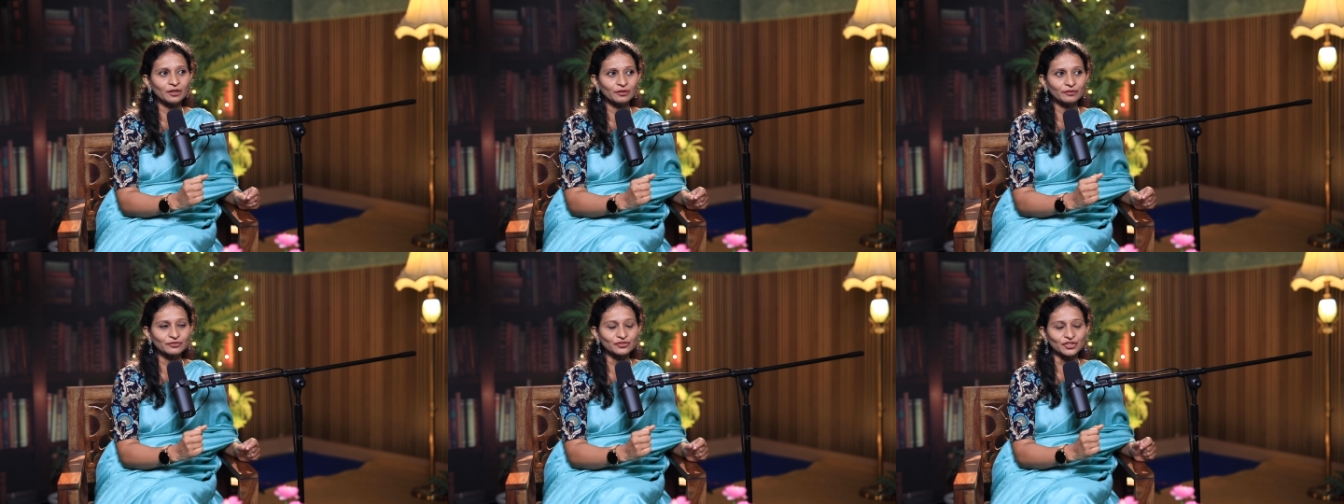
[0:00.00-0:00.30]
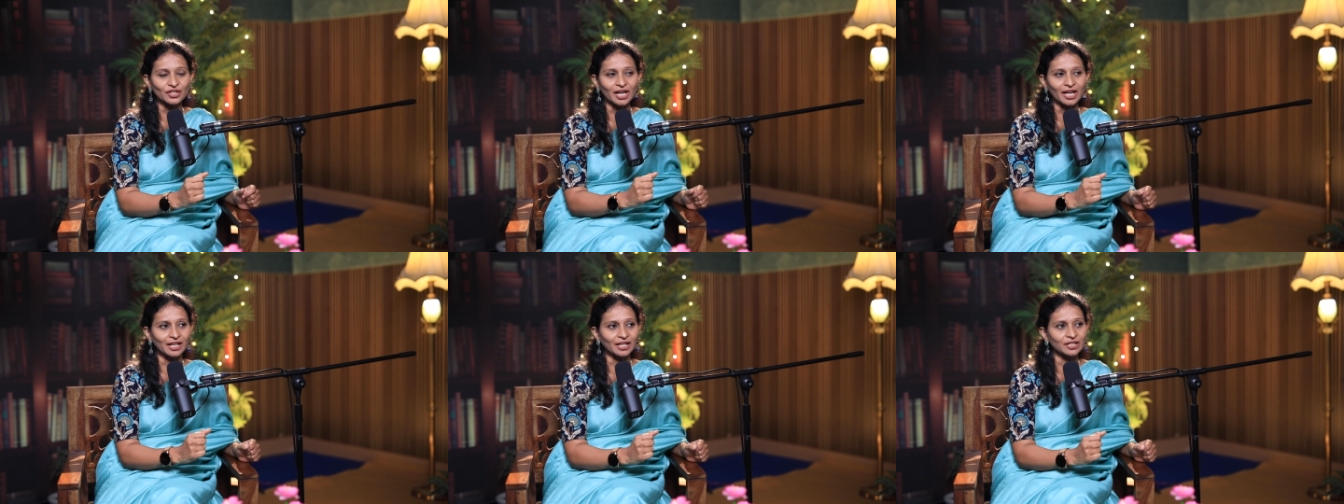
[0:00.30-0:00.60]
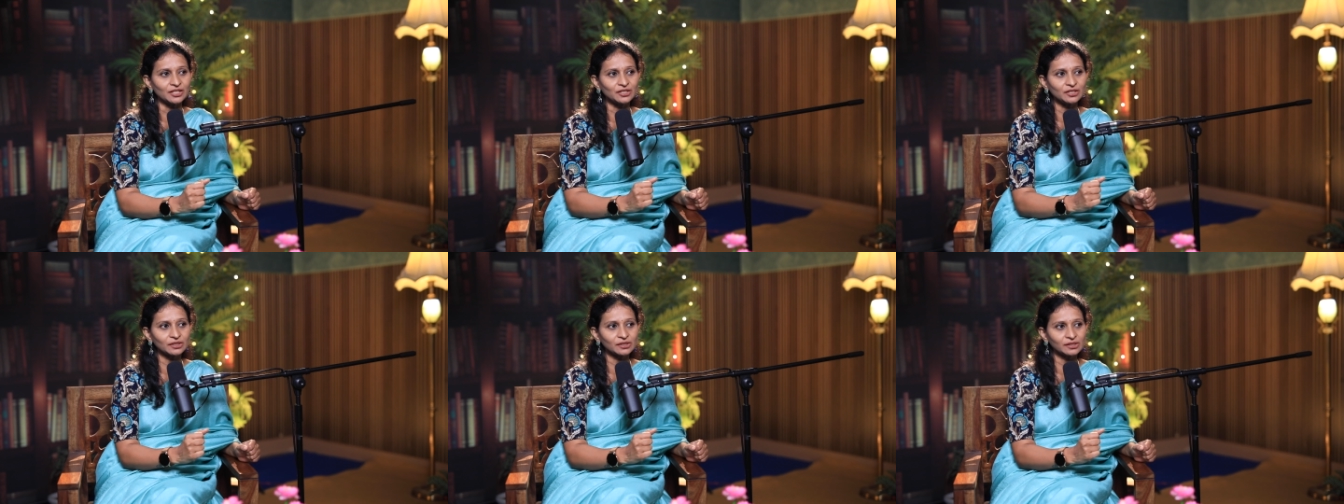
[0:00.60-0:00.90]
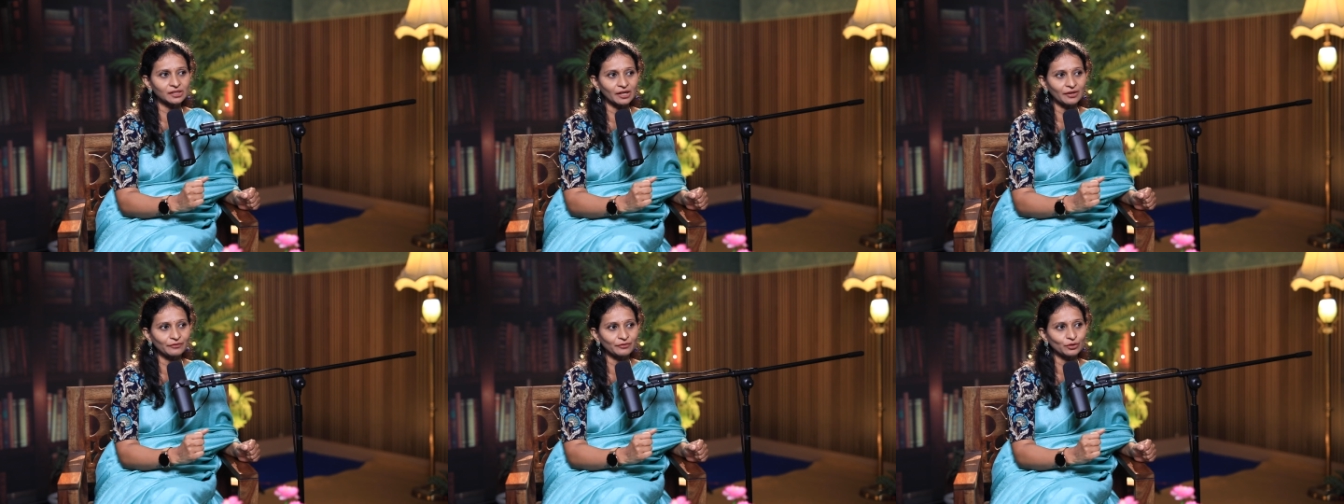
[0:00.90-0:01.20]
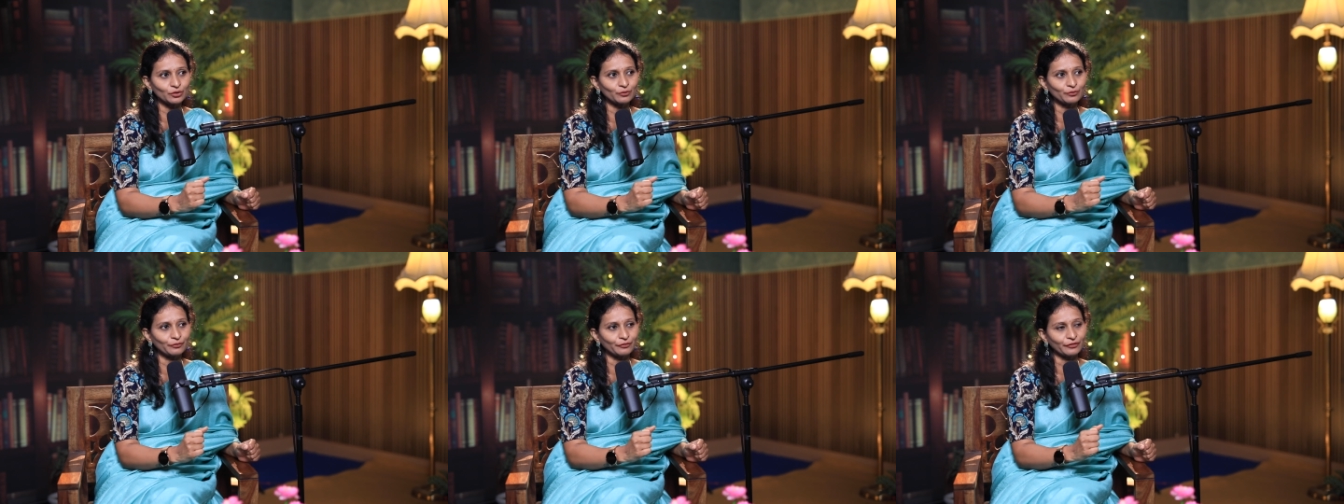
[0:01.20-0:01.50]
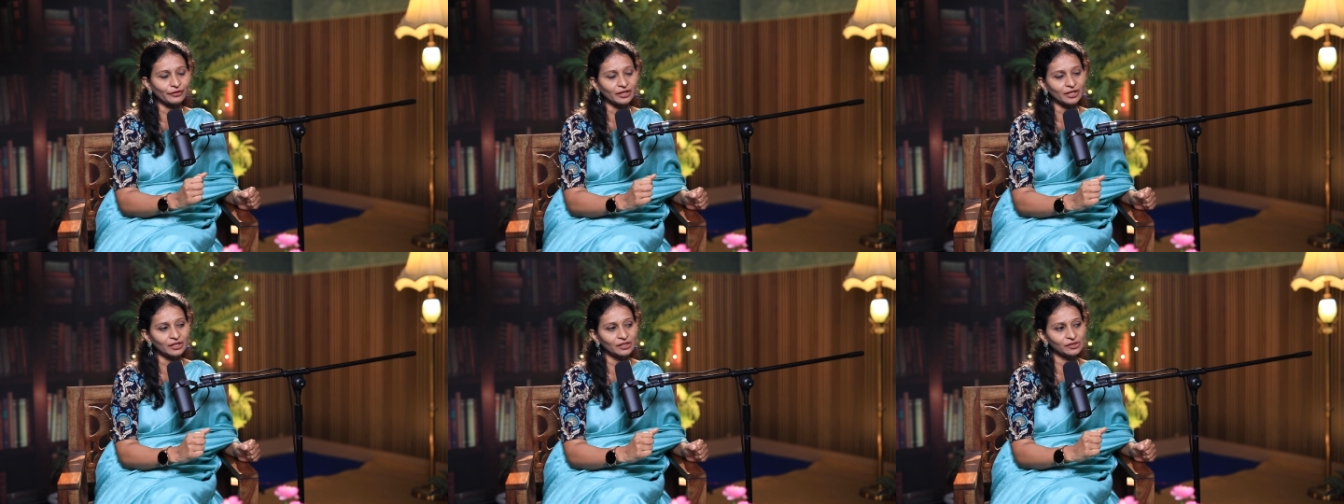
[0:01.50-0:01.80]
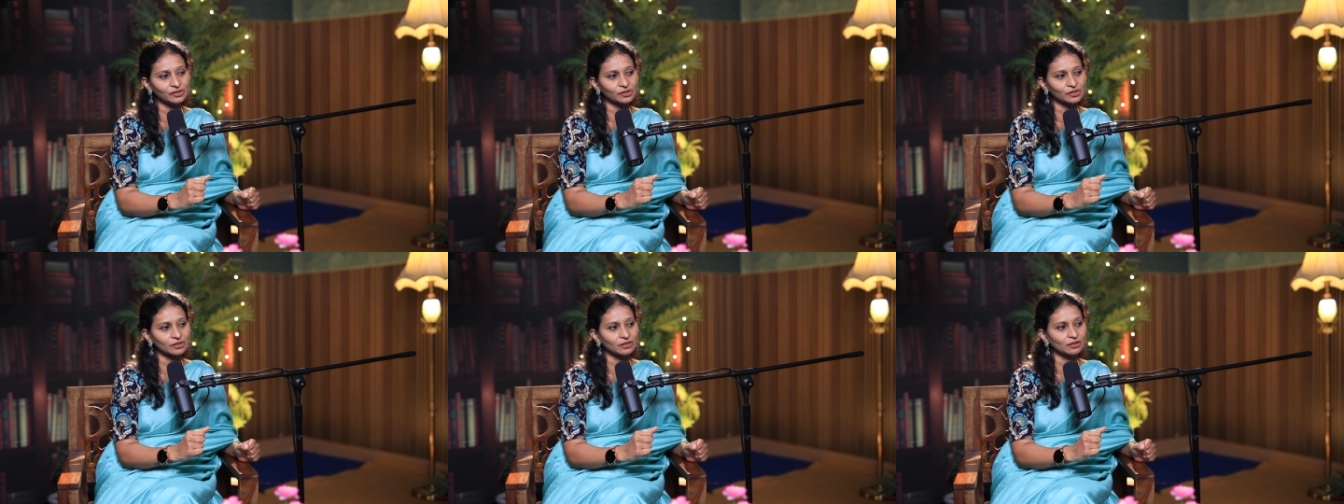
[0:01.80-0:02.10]
what kind of challenges
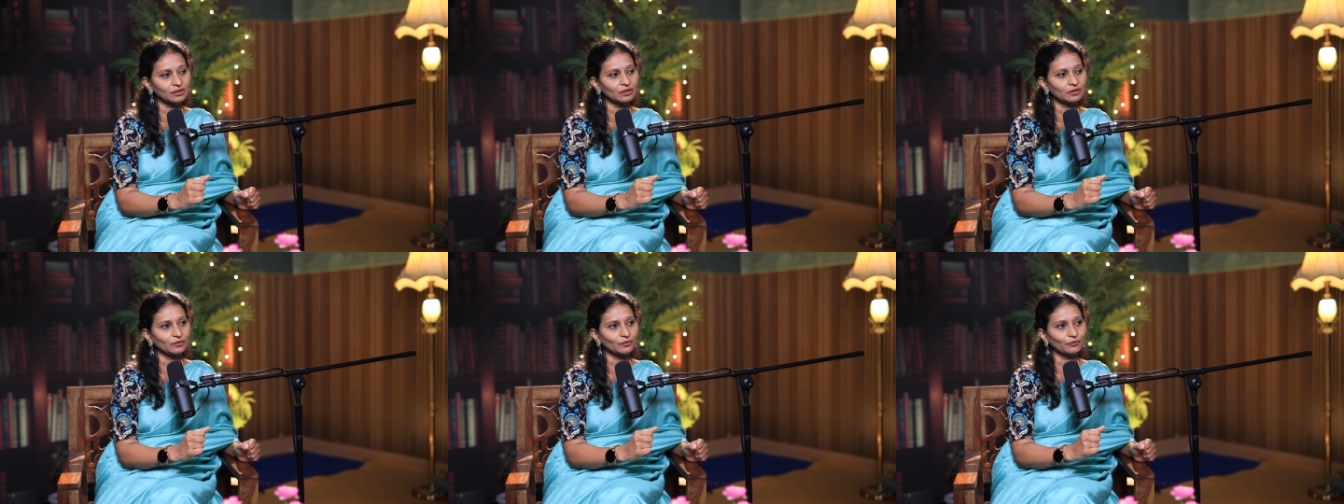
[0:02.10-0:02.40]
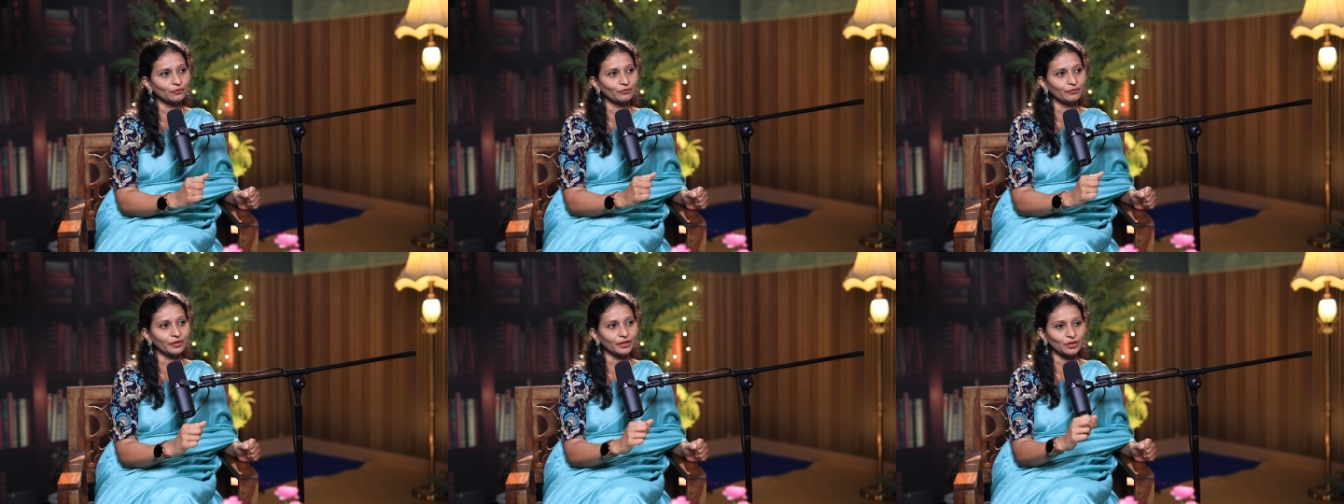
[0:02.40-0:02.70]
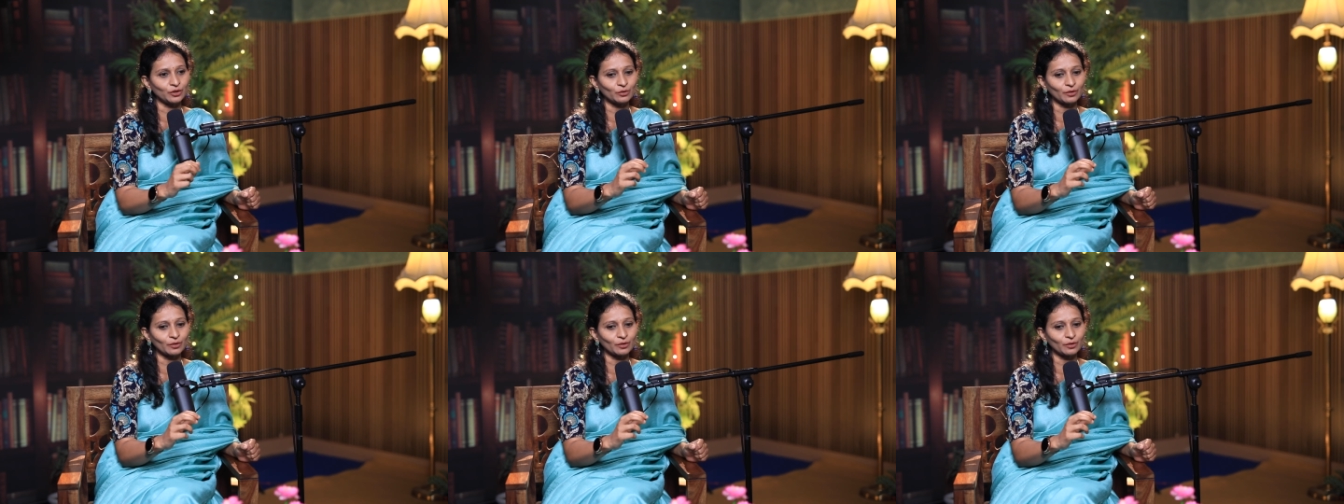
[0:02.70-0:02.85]
have you faced